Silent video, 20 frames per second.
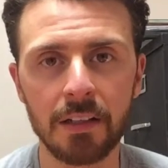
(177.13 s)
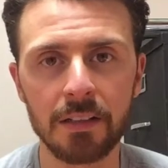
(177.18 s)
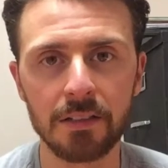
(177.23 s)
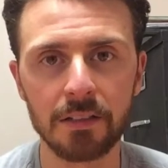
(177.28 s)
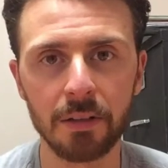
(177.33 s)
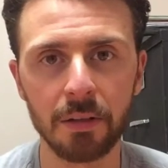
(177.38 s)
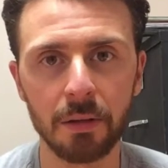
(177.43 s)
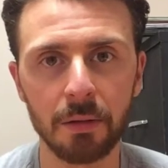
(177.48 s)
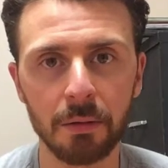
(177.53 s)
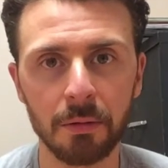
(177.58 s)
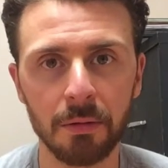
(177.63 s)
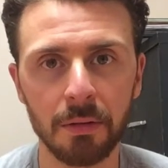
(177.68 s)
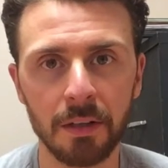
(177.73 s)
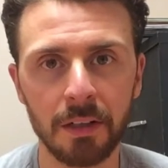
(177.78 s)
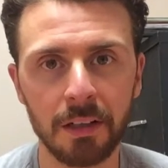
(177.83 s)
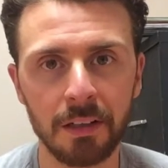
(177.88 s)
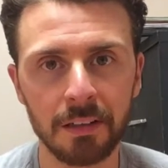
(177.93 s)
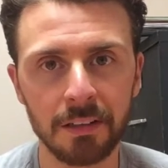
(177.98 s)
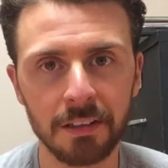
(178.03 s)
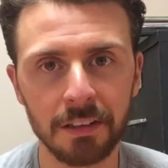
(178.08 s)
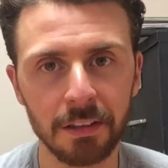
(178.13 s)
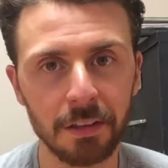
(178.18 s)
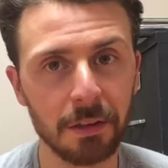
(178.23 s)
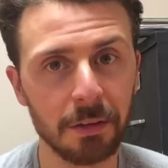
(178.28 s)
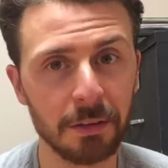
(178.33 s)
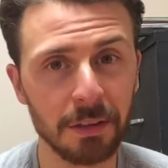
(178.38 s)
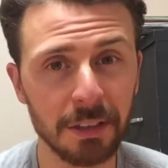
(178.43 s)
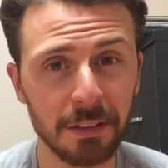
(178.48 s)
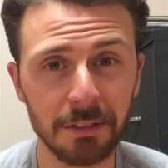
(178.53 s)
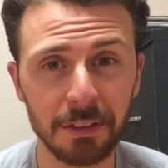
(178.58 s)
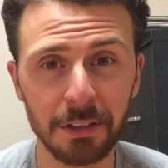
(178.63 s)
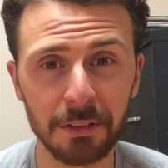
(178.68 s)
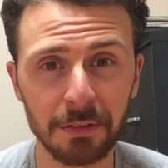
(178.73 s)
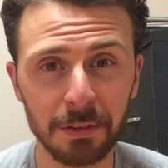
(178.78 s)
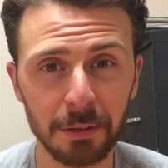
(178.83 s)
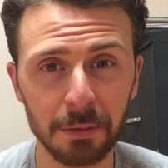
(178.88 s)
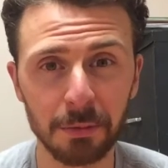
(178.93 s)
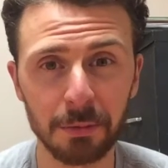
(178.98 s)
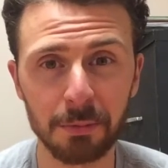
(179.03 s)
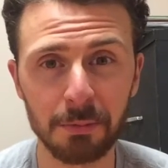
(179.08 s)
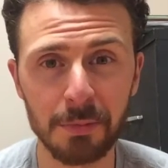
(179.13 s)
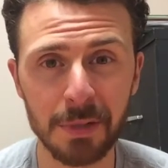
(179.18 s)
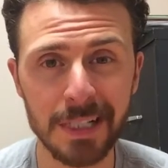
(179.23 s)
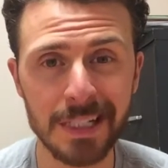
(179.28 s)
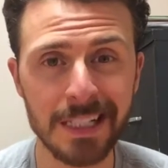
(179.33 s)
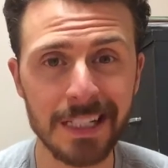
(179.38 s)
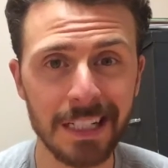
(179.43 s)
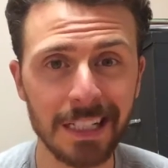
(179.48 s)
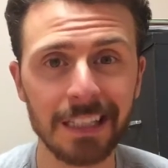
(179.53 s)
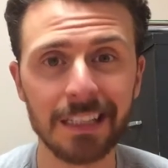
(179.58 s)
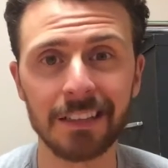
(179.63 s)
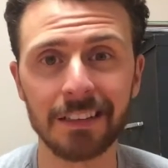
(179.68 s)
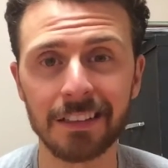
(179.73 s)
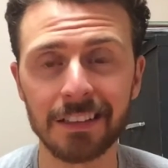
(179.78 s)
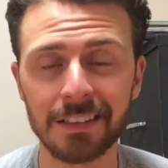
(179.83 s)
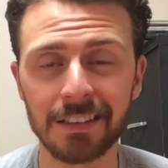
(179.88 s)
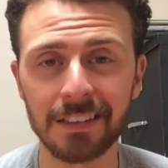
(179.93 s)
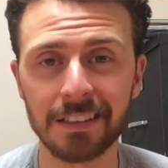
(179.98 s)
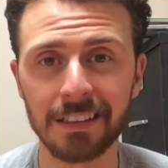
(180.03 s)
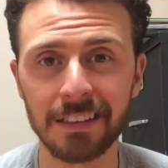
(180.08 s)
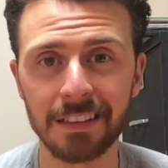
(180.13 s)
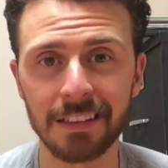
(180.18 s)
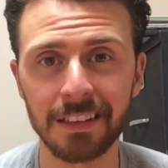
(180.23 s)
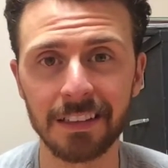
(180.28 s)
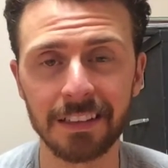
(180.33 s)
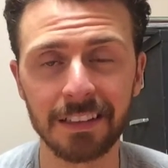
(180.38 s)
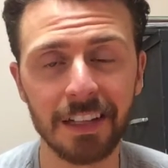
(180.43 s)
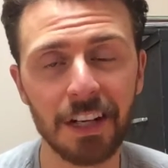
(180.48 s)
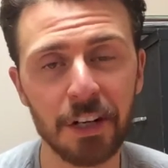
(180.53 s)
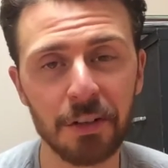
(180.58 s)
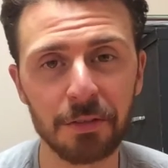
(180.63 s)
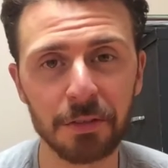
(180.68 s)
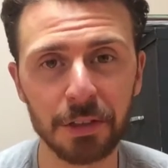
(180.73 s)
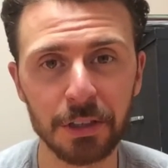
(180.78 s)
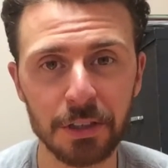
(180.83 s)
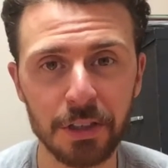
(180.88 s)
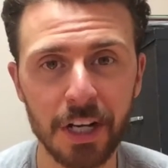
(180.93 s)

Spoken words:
So even if you're meticulously and carefully